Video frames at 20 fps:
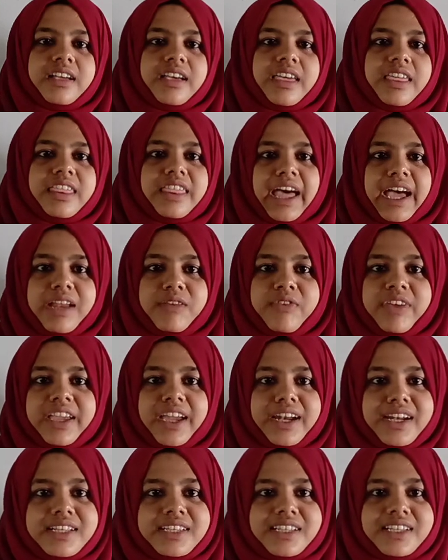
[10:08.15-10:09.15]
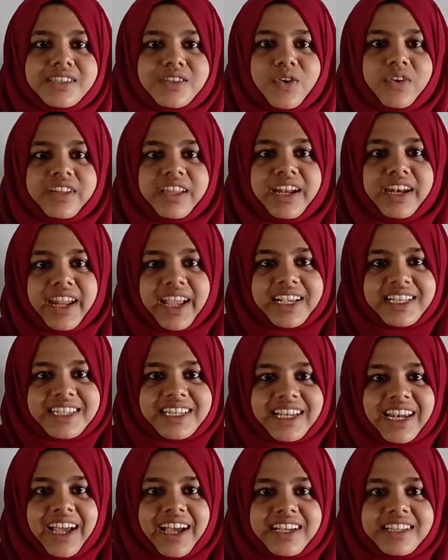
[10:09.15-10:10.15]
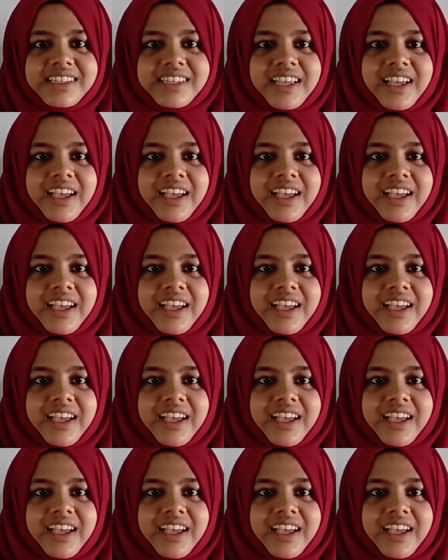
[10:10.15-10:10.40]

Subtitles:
that we can discuss on the next class.